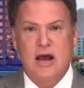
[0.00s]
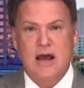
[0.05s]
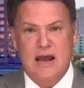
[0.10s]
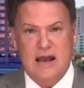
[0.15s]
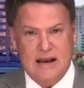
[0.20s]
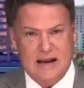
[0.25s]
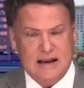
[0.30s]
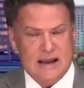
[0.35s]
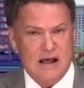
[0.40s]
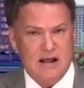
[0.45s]

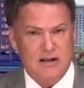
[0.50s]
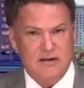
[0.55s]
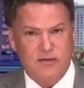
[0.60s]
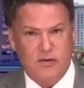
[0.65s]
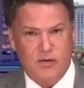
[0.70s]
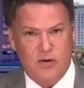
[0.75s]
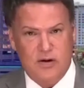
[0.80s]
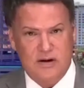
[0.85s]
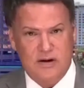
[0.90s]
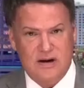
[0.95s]
In
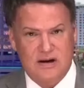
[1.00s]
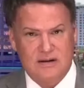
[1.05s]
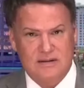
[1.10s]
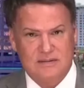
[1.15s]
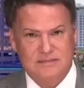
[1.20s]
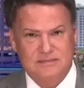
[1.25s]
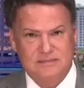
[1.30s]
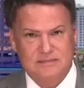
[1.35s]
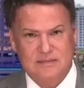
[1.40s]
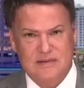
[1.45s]
California,
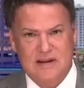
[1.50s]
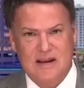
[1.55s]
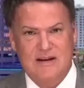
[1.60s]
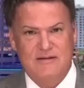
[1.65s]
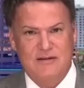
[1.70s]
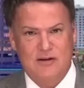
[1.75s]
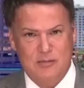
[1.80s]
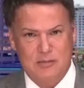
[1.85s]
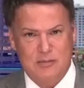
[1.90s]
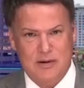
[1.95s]
if
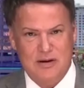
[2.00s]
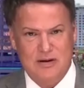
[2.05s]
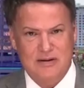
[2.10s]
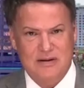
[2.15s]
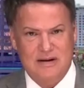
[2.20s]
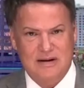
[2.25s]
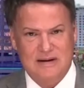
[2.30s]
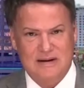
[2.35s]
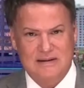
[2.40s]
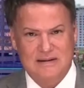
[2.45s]
you're
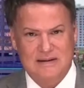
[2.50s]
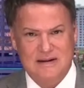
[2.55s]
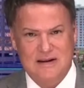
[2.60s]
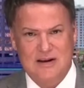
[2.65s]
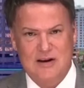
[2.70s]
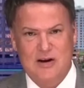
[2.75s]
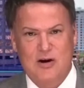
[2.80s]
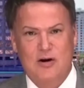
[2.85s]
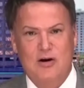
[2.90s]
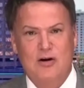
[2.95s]
building,
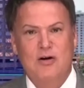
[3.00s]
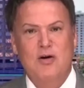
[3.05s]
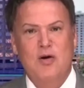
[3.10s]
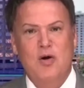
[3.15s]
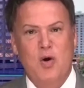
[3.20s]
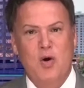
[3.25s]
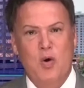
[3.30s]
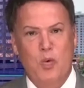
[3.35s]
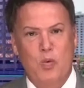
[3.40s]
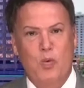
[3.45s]
you're
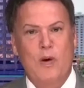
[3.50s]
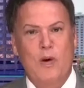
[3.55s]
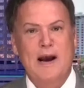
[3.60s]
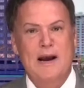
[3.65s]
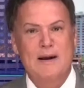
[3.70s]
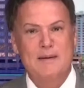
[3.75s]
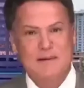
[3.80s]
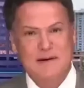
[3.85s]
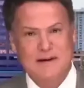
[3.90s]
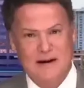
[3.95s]

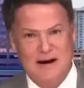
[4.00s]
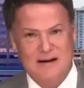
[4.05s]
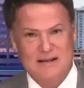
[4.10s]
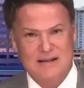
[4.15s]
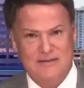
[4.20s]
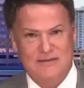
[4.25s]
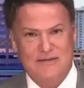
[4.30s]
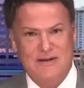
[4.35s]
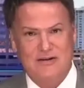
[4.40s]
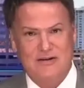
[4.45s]
way beyond
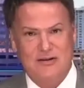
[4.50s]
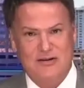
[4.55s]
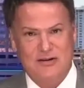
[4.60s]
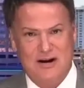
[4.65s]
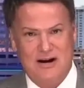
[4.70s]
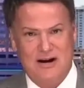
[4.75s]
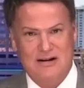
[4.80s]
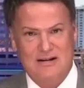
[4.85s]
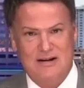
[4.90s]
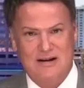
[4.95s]
the federal
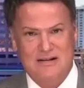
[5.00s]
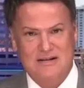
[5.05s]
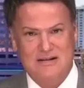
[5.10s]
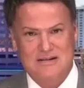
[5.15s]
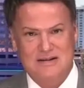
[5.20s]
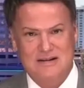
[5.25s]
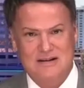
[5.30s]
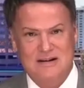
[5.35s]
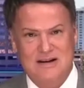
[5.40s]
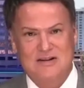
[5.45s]
guidelines.
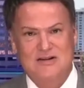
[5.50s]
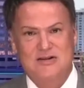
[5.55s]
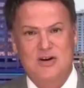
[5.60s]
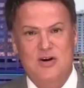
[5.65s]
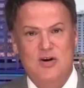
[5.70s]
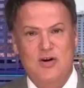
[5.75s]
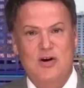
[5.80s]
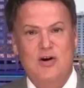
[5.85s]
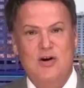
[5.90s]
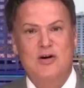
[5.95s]
So
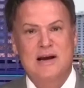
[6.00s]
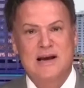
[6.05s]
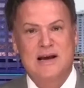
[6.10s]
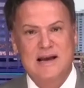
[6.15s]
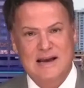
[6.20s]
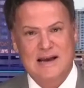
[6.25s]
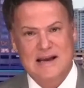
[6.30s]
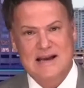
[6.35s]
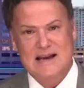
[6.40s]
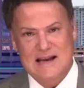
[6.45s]
you're
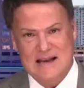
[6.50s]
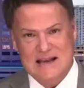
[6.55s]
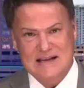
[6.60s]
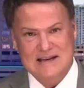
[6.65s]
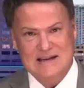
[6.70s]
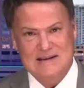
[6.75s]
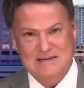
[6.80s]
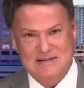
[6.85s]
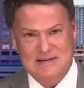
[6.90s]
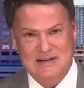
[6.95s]

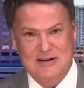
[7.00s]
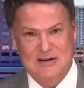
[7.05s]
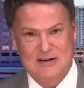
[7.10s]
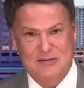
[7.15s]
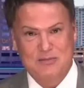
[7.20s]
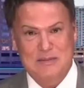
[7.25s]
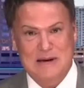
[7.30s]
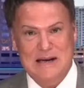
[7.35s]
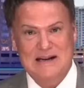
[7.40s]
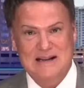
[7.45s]

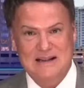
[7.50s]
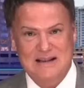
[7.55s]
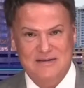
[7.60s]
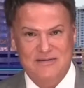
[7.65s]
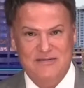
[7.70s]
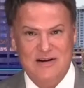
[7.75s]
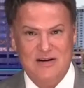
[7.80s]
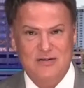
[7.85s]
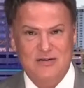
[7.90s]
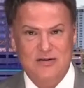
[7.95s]
meeting the
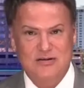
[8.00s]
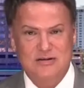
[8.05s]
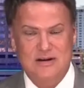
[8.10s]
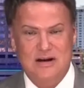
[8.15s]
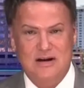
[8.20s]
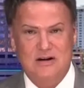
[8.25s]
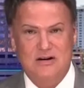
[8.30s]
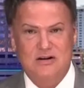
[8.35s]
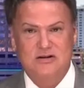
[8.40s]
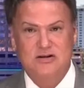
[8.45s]
federal
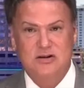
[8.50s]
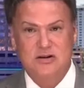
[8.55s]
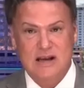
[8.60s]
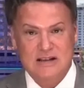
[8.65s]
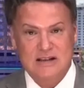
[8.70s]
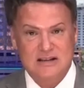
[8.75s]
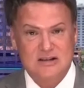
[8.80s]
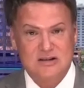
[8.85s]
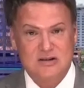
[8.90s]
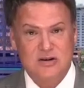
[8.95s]
standards. So
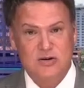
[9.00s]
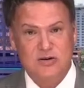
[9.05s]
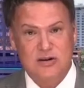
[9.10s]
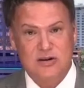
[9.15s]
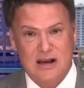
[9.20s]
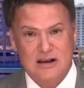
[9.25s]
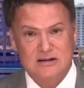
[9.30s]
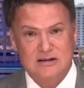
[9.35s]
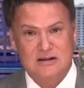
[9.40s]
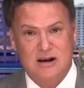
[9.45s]
that's a
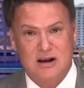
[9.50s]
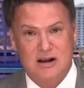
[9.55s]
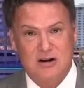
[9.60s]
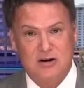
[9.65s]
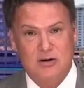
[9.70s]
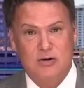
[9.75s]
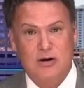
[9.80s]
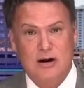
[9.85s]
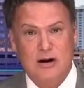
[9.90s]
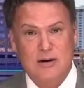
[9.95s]
$2,000
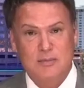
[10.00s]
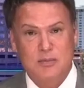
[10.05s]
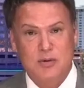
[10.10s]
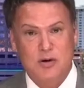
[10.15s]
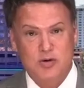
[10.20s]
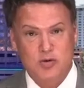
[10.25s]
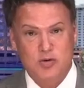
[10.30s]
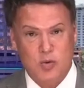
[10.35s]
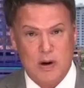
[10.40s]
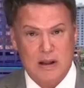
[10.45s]
credit per
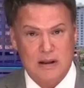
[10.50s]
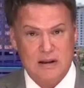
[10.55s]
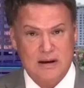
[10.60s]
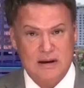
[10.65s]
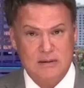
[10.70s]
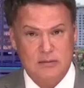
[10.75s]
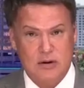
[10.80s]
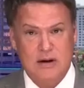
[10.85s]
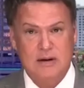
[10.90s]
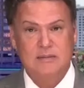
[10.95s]
dwelling,
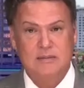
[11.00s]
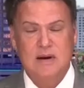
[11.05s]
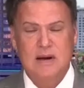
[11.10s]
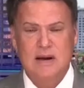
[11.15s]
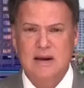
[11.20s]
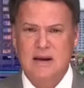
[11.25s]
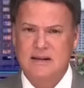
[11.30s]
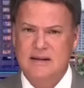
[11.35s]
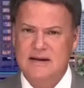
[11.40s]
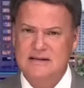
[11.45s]
right?
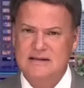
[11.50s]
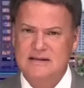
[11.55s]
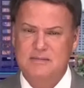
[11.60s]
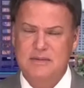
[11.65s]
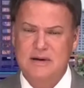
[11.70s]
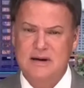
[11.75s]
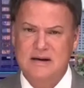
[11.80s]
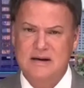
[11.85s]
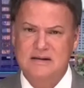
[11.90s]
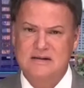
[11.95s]
That's a
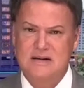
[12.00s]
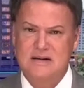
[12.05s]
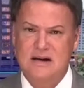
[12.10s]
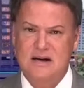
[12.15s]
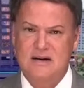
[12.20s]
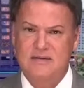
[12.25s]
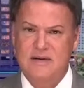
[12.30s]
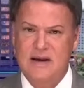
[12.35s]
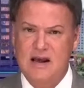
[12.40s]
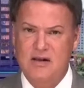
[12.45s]
big
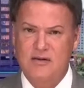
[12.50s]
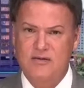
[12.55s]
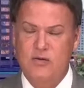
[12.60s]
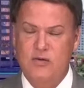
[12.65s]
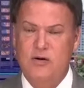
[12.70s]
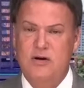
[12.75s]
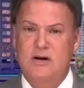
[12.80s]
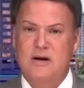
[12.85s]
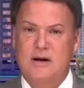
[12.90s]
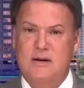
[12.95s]
incentive.
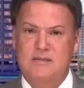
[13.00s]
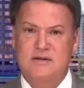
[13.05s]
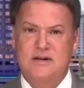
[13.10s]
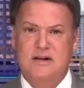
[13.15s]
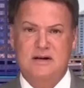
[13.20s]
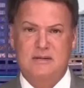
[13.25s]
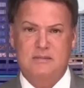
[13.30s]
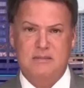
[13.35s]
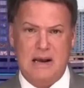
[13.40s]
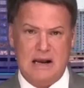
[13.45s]
California comes in
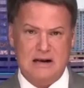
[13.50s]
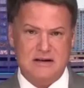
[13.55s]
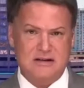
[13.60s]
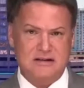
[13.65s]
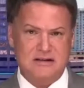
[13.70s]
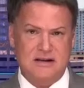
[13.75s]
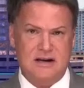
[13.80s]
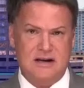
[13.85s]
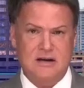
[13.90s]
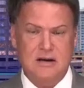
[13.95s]
and matches
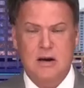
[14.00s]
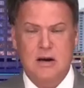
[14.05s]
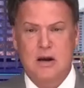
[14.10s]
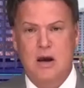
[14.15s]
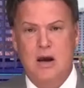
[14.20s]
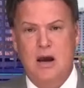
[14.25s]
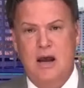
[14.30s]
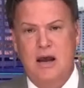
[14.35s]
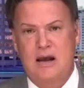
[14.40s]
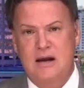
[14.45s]
that.
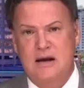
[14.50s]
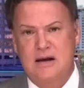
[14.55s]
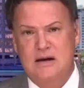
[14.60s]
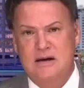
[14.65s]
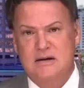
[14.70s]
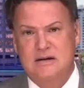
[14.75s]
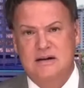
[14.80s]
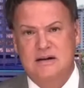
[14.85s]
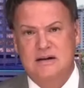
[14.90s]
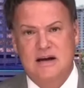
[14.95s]

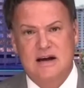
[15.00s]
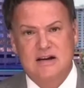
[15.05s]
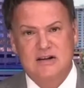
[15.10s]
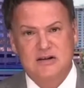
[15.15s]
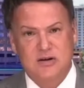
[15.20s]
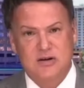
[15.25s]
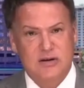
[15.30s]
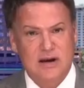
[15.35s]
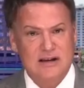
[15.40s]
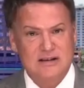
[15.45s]
And
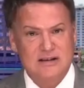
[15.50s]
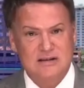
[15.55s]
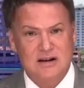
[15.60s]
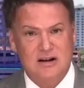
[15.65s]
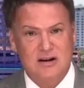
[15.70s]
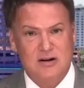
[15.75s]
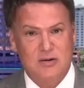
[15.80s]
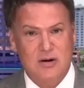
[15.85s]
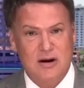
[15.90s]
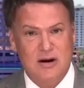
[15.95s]

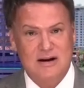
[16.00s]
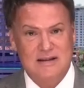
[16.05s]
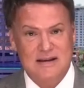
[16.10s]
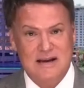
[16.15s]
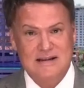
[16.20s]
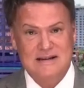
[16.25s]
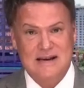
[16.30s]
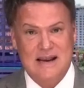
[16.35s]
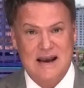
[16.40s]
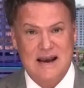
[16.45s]
$2,000 credit,
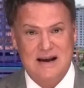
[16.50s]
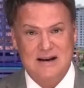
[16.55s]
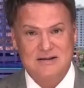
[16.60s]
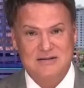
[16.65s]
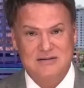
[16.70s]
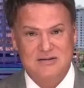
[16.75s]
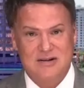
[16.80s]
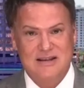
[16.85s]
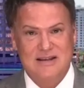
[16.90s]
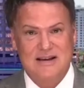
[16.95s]
that's cash,
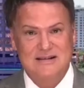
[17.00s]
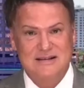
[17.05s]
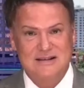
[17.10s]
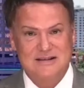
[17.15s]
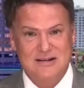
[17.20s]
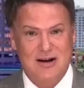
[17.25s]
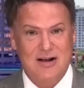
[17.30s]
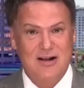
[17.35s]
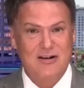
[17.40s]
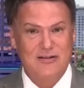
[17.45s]
right? That's a
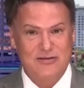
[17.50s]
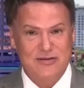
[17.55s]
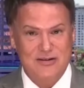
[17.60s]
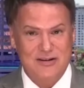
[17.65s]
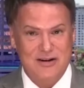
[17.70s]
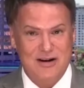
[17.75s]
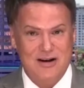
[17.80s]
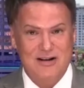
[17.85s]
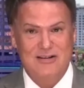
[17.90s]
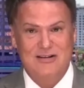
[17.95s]
dollar for
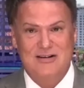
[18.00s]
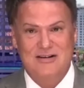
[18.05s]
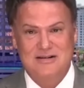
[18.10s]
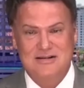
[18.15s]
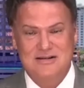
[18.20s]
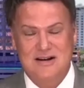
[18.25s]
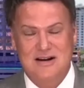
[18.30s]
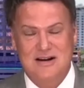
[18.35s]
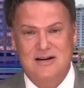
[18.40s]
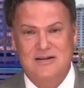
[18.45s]
dollar
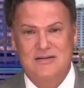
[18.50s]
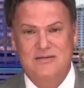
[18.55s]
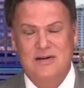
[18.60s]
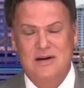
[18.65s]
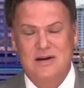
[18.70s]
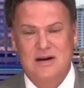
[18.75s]
incentive.